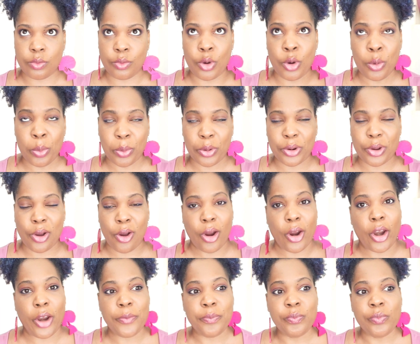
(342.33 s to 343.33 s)
Uber
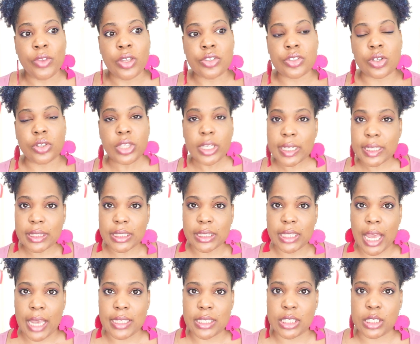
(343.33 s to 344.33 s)
car. So look at the
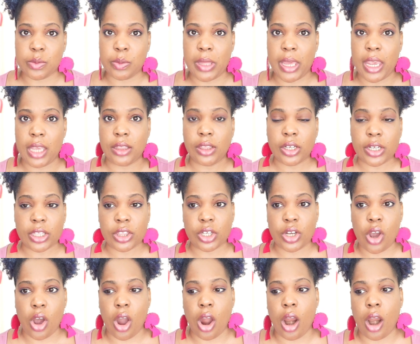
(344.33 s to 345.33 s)
license plate, look at the
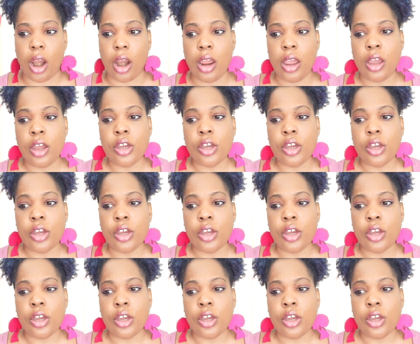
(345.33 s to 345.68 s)
car.